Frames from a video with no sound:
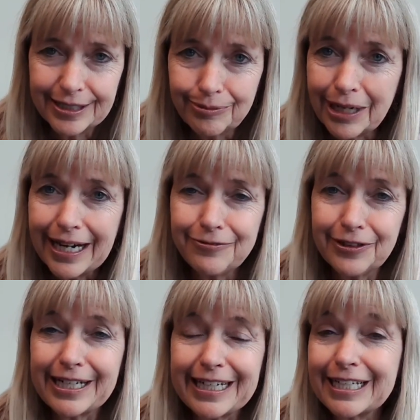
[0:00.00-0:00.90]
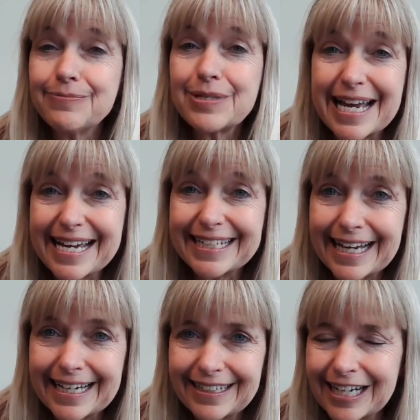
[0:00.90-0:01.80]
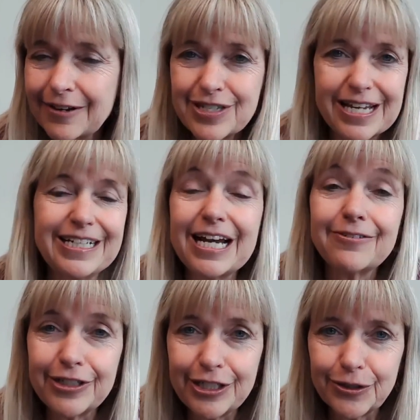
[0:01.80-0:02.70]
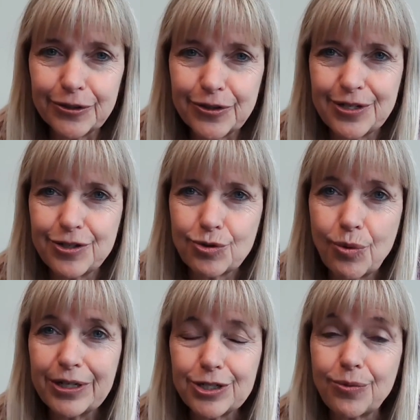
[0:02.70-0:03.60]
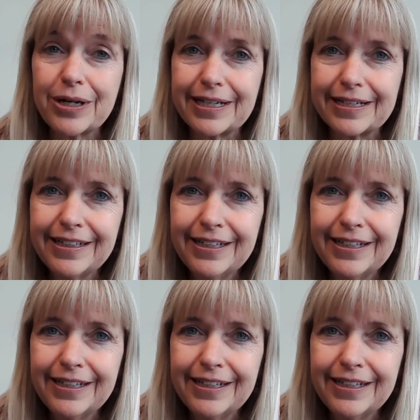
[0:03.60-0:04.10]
but I feel like I keep saying that, and I've said it every year since 2020.